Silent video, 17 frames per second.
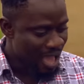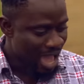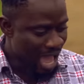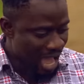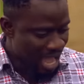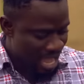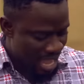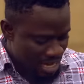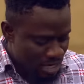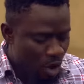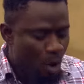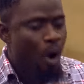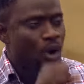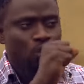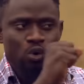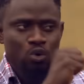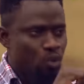Hey, I
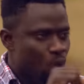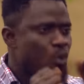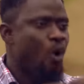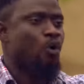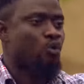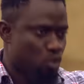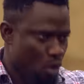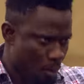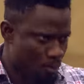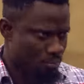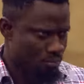know who are from.